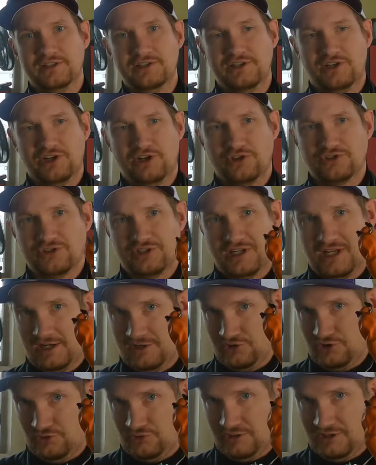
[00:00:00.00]
You can also get
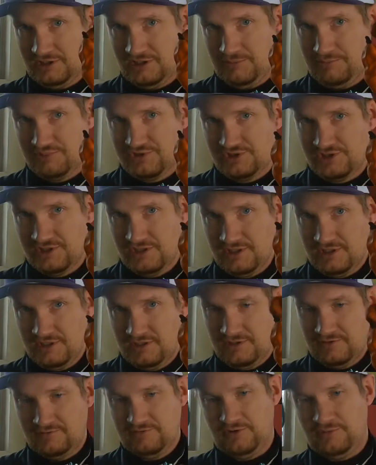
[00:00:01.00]
new clips
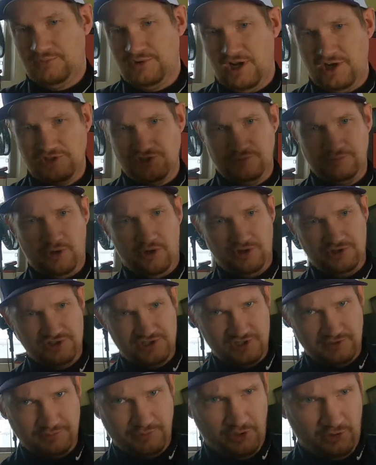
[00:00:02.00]
from National Parts
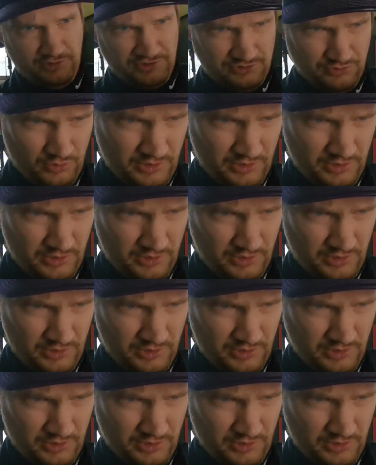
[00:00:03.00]
Depot as